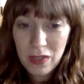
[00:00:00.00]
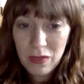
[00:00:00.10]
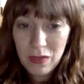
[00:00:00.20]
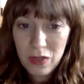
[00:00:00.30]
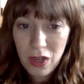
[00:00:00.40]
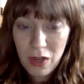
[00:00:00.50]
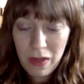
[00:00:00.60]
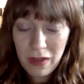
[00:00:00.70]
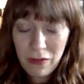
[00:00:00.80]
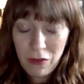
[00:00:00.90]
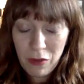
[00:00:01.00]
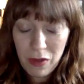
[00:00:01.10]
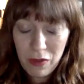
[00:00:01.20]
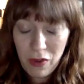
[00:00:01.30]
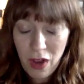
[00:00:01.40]
to talk about the
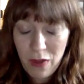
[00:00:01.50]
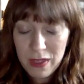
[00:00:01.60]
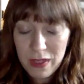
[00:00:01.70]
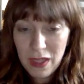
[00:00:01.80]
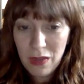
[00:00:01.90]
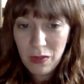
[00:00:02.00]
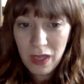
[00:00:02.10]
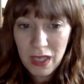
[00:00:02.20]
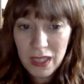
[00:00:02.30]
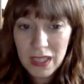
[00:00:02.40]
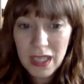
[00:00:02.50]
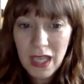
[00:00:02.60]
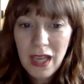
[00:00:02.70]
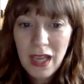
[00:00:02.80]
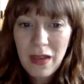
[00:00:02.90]
formula for how we set the rent.
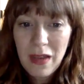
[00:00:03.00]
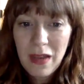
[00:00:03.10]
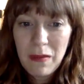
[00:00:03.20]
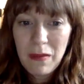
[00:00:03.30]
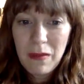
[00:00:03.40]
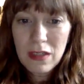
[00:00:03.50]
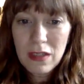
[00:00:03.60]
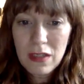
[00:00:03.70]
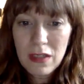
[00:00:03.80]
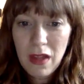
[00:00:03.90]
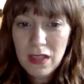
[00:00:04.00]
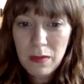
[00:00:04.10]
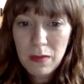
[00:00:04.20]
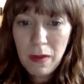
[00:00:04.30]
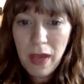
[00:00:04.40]
But he talks about a lot of things. He
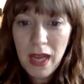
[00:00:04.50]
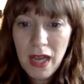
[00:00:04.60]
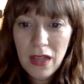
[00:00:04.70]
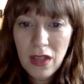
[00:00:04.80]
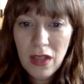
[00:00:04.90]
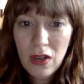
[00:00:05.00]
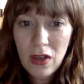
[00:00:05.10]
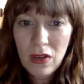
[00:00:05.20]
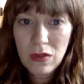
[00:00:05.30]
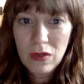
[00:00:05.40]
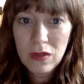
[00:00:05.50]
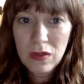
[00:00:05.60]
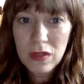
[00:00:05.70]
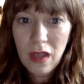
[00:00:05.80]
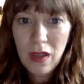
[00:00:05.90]
talks about payday
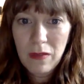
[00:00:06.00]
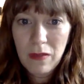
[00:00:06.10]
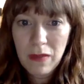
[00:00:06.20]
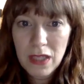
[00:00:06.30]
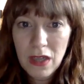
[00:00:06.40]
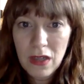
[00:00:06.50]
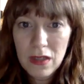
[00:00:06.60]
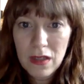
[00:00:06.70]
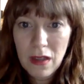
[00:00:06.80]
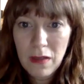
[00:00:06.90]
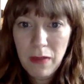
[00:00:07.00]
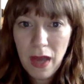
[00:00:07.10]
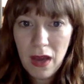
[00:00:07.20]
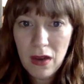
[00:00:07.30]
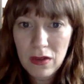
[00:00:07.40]
loans. He talks
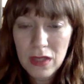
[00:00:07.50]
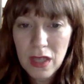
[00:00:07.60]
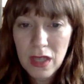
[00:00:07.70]
about